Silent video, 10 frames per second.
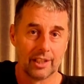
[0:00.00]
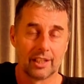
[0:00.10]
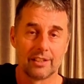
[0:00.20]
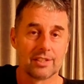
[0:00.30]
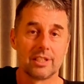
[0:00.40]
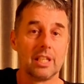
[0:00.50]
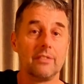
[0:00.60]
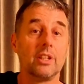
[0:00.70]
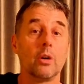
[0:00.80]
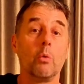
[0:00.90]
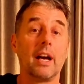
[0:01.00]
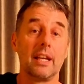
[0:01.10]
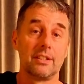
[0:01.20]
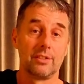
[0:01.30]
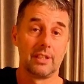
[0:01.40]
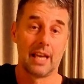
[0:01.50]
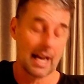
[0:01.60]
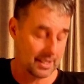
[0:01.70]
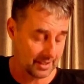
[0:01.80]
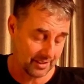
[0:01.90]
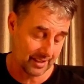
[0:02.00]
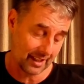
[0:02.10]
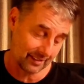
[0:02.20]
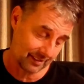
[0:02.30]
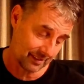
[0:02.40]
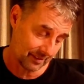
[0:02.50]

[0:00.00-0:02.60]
you can Stevie away to your heart's content.